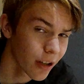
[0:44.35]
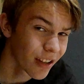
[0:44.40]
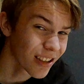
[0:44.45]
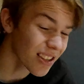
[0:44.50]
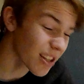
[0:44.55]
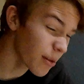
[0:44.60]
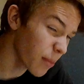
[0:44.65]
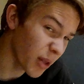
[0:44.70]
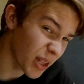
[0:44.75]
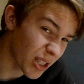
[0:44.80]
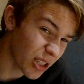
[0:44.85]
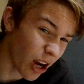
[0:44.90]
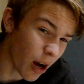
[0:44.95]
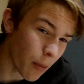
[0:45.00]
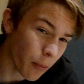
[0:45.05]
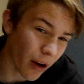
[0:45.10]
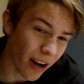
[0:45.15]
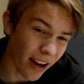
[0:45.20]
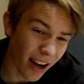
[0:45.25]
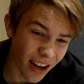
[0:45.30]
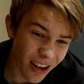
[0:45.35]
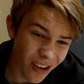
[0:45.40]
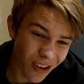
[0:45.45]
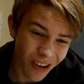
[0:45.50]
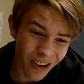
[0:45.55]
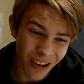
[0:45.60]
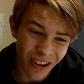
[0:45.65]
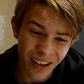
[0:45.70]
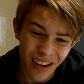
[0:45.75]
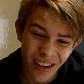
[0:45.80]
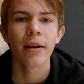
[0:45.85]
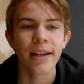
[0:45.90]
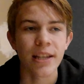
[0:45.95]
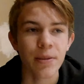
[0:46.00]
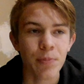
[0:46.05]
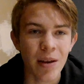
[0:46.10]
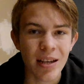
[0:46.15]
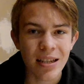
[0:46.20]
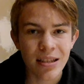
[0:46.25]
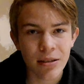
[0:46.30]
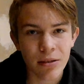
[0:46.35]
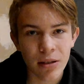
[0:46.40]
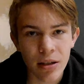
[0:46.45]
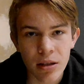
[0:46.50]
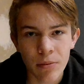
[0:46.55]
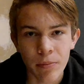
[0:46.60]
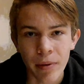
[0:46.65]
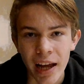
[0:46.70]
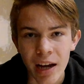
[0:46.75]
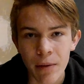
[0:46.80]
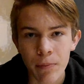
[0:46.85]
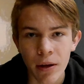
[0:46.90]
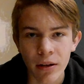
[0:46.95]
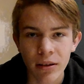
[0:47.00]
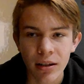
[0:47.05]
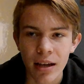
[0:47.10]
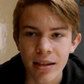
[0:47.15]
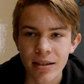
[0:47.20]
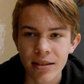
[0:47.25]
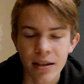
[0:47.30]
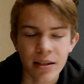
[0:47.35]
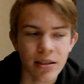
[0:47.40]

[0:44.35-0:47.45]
It's gonna be in the top right iCard. It's basically the black belt testing.